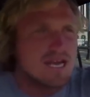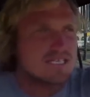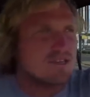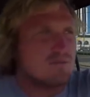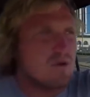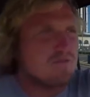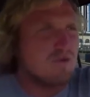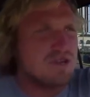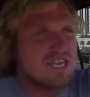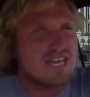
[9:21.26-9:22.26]
I saw my
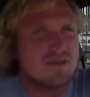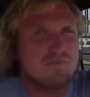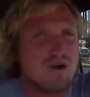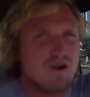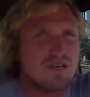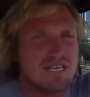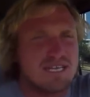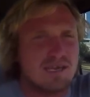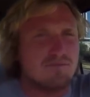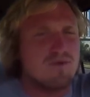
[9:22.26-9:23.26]
boy at the party,
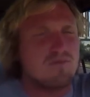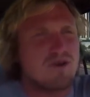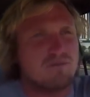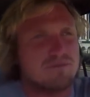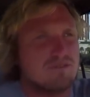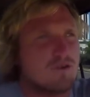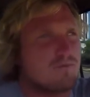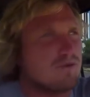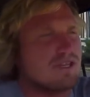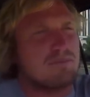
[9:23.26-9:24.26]
gave him a purple
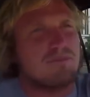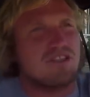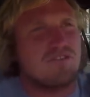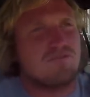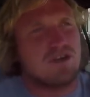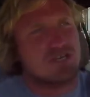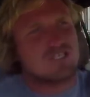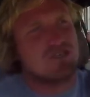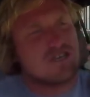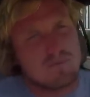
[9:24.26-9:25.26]
nurple. That
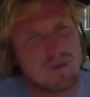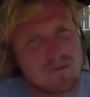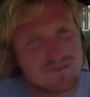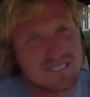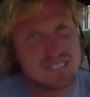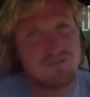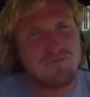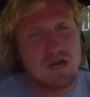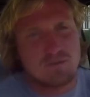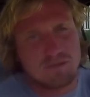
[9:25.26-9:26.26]
motherfucker shouldn't have purposely
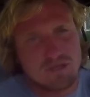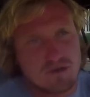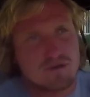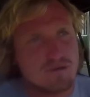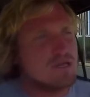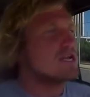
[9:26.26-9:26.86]
fucked with Urkel.